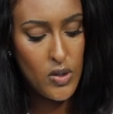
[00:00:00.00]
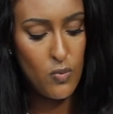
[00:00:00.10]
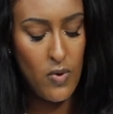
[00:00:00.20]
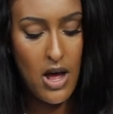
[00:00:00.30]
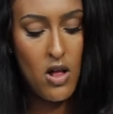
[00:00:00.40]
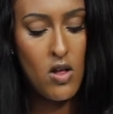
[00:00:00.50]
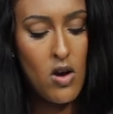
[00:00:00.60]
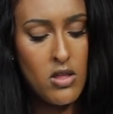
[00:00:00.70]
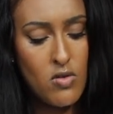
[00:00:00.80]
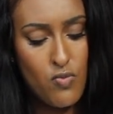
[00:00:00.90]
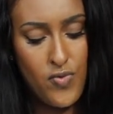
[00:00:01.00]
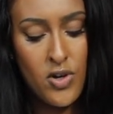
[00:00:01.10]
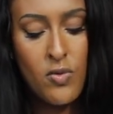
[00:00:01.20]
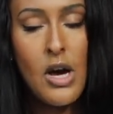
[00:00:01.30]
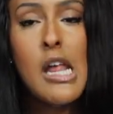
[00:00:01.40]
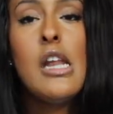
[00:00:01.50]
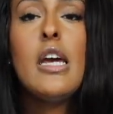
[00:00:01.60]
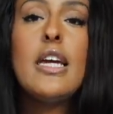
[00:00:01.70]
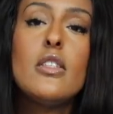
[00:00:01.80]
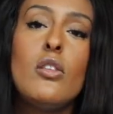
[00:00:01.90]
as well on the real one
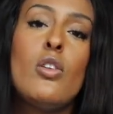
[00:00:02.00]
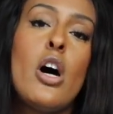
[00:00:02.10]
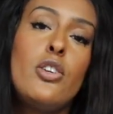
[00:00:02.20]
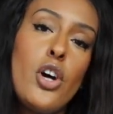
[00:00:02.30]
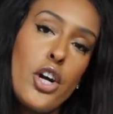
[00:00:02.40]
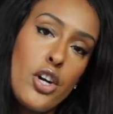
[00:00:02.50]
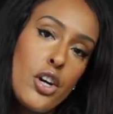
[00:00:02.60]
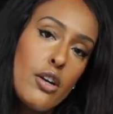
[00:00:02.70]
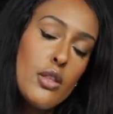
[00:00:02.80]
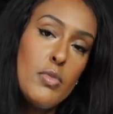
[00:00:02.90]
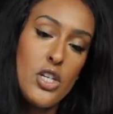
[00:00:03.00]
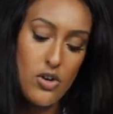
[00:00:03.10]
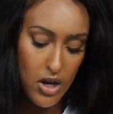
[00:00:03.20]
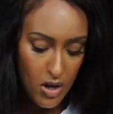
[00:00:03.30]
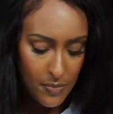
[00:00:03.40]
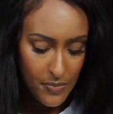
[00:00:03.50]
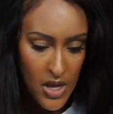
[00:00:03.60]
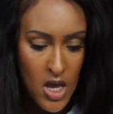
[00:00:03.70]
is a lot darker material,